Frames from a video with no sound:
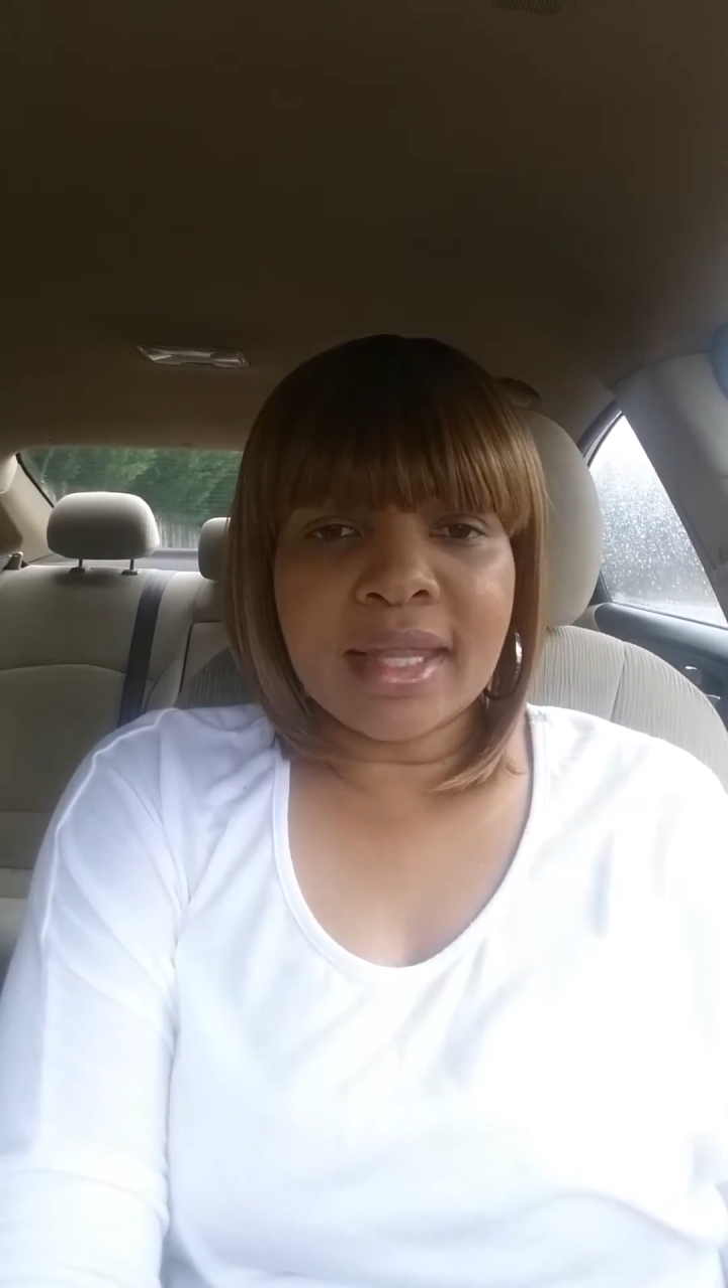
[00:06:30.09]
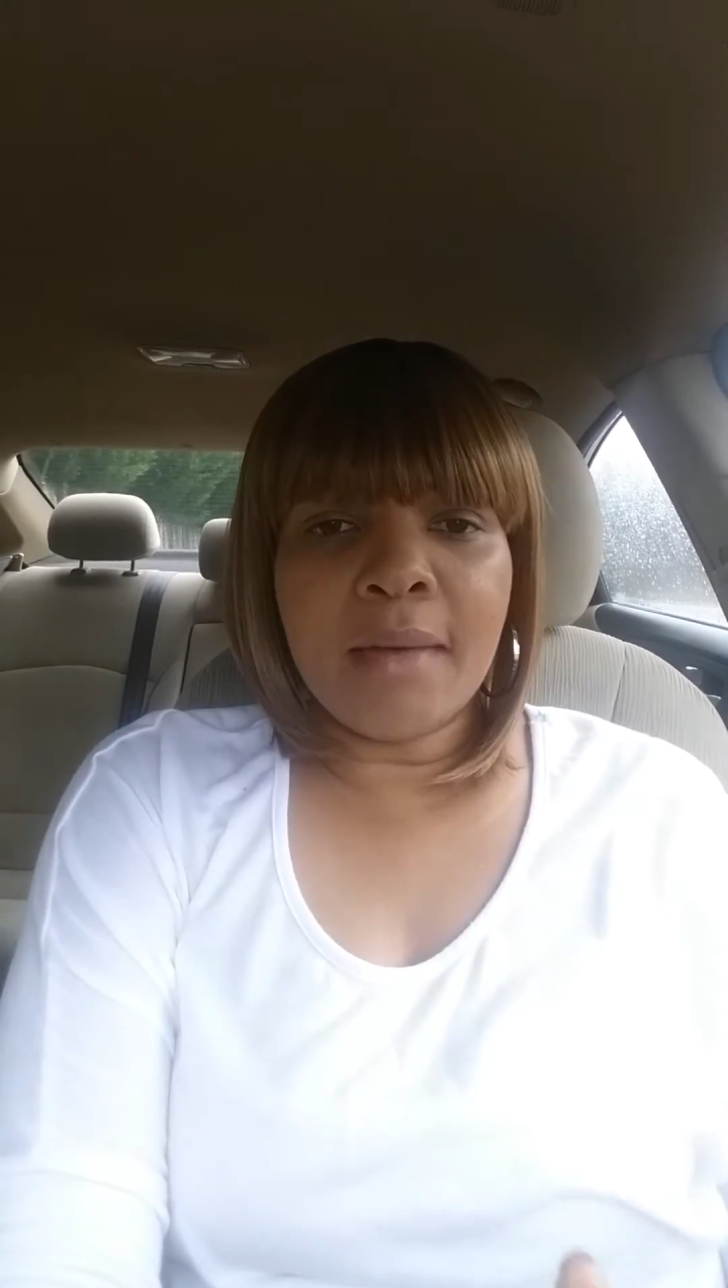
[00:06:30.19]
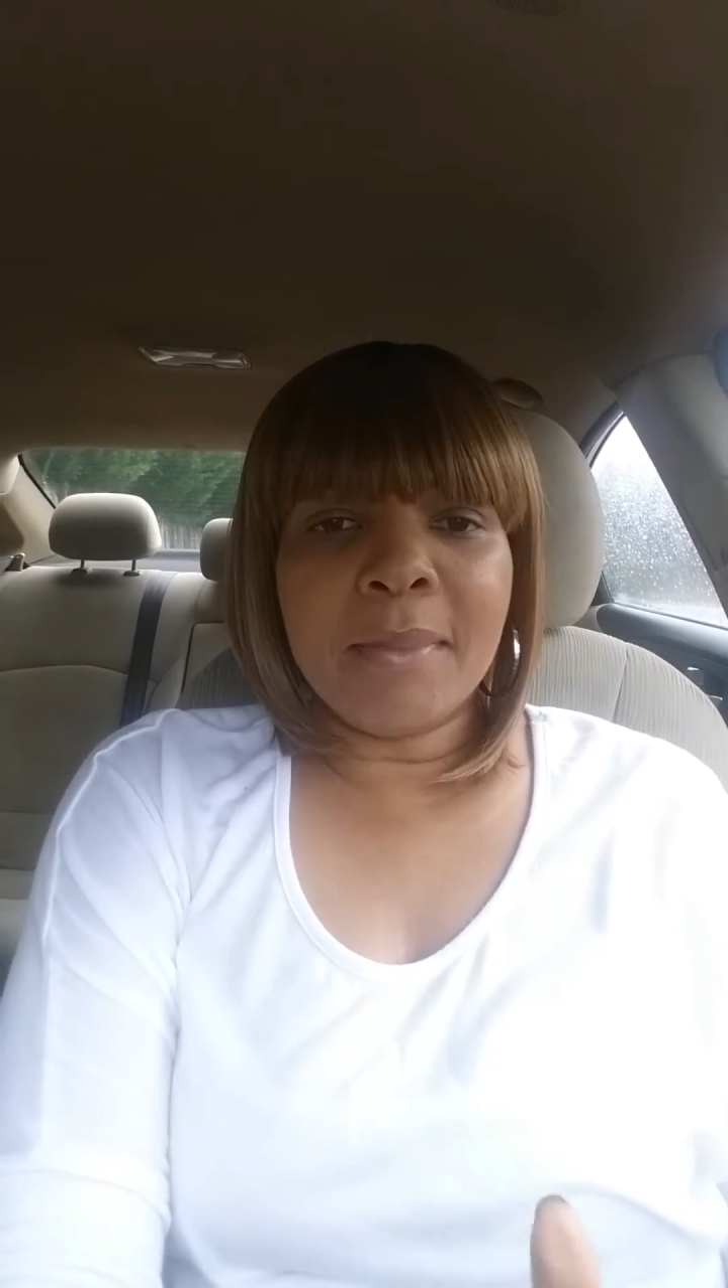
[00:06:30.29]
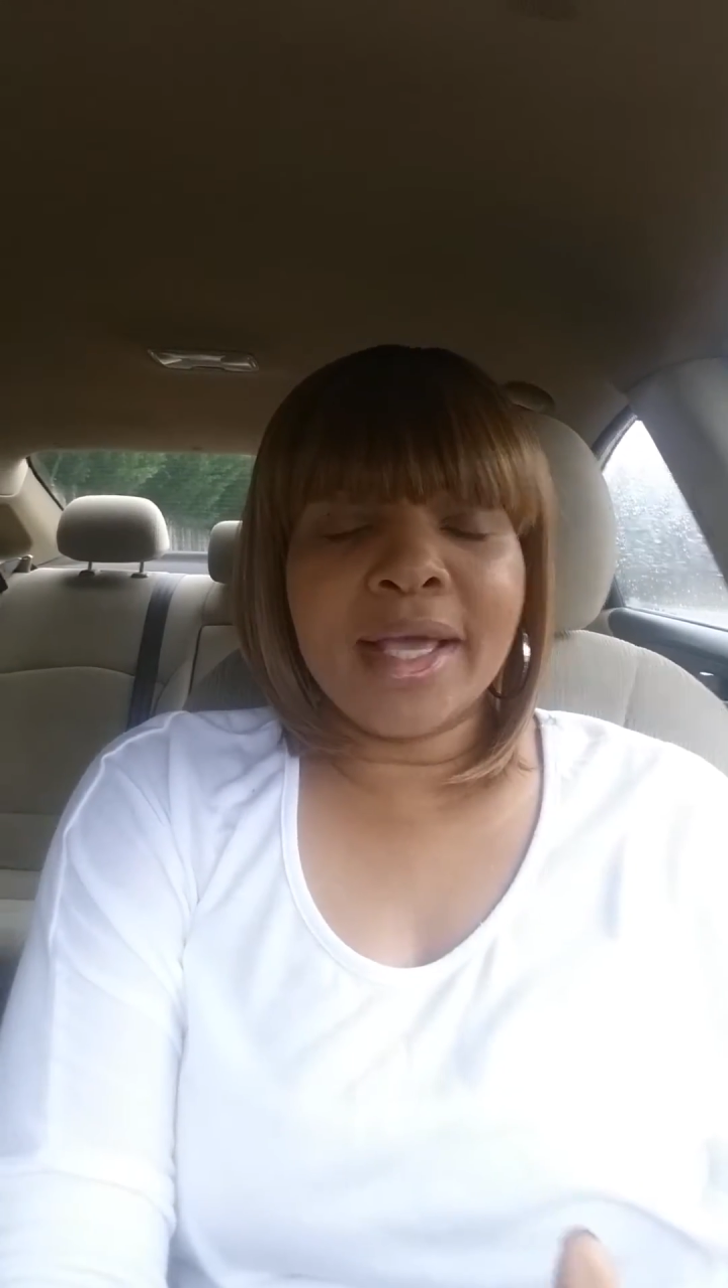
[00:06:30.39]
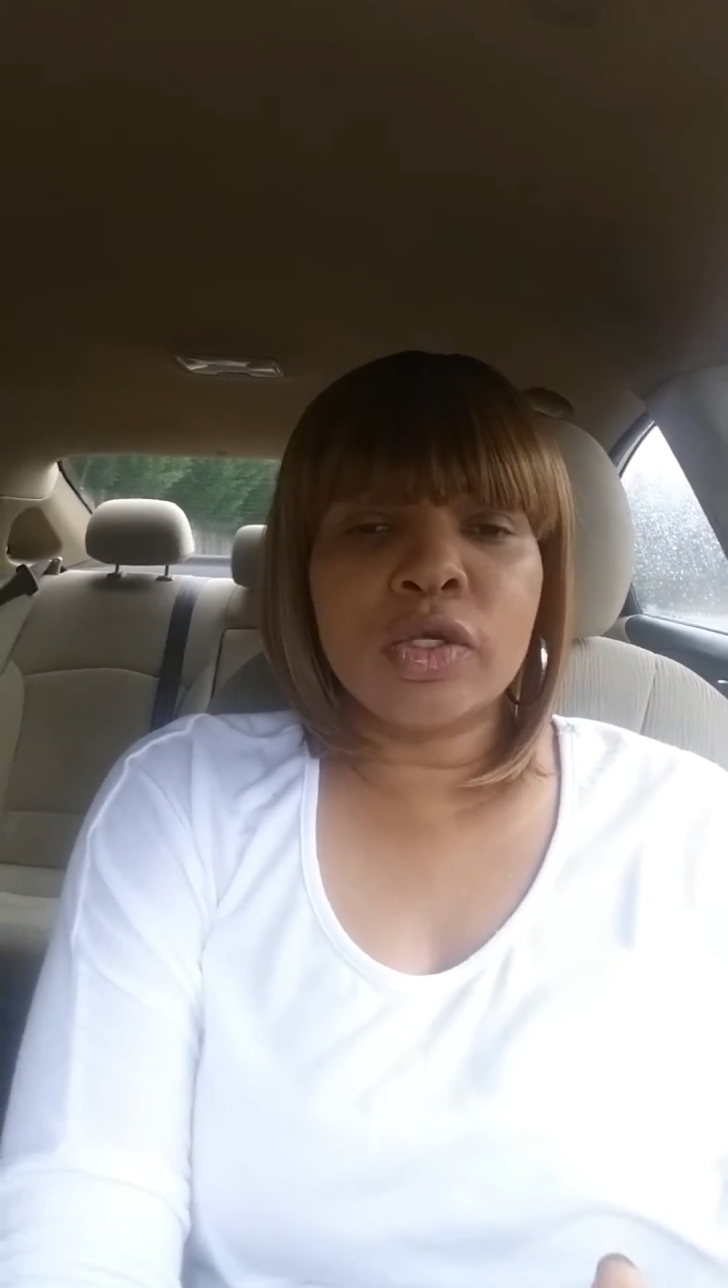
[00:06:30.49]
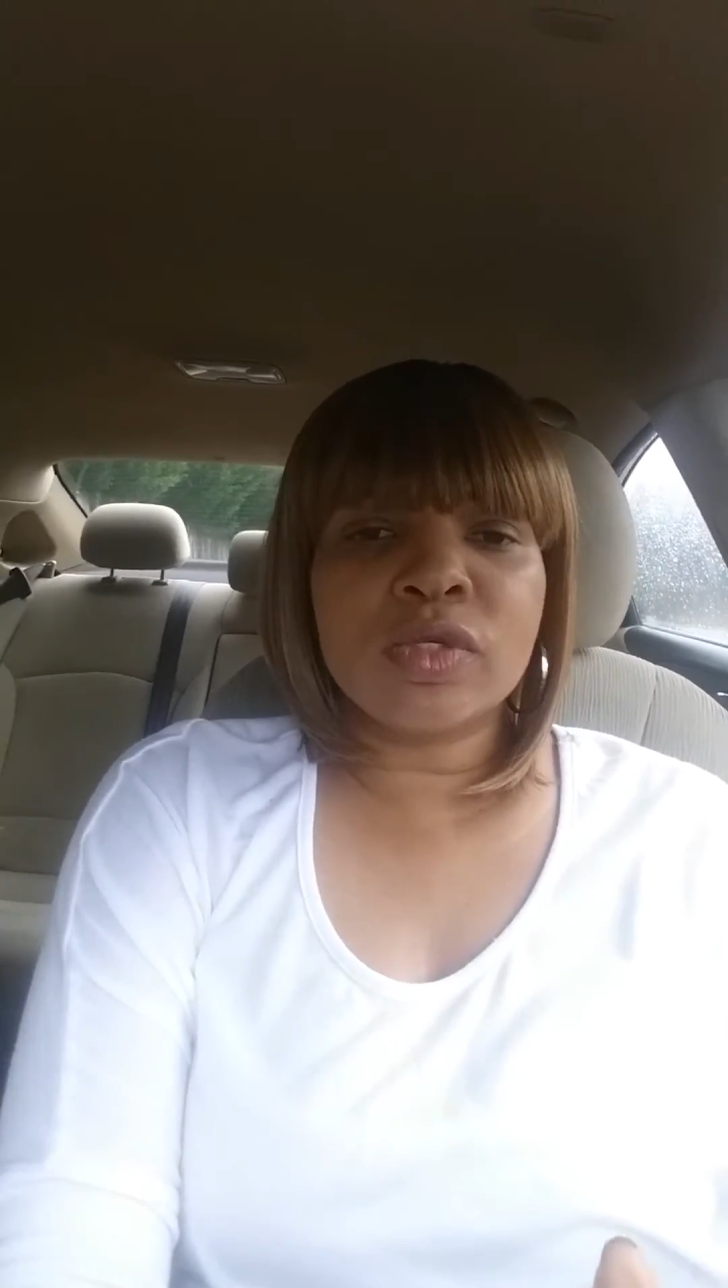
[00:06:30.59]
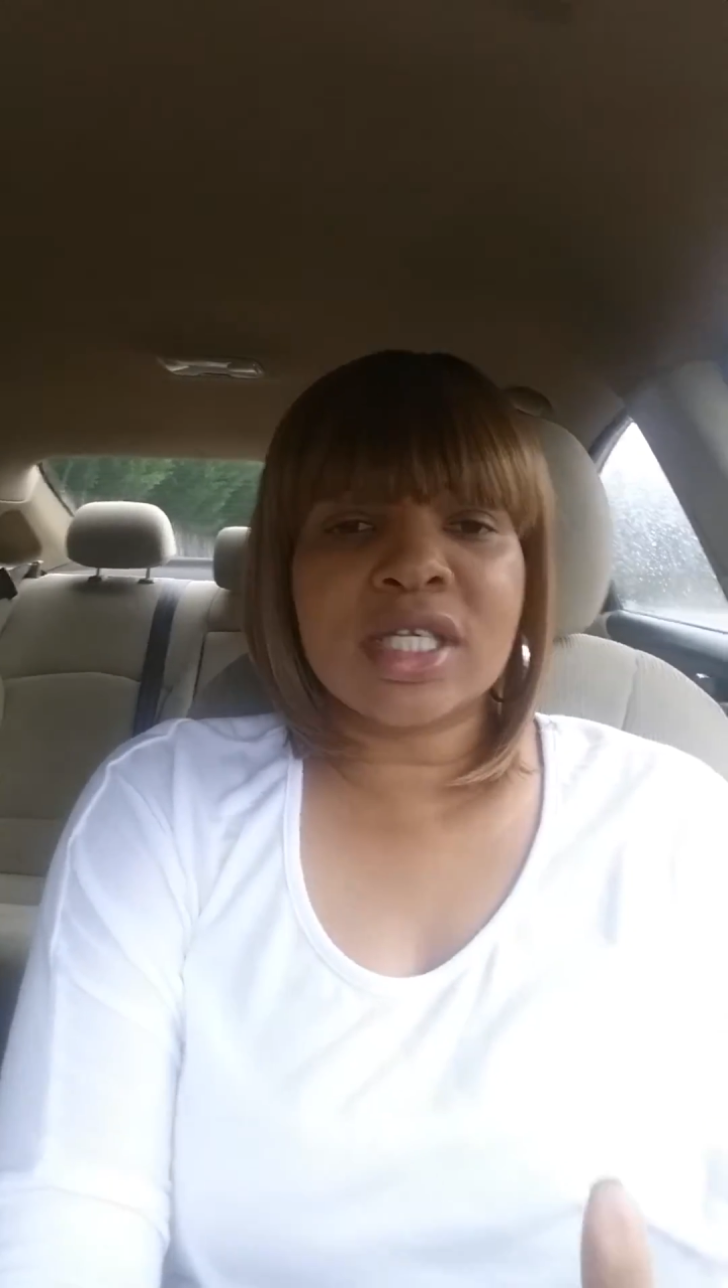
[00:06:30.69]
that make you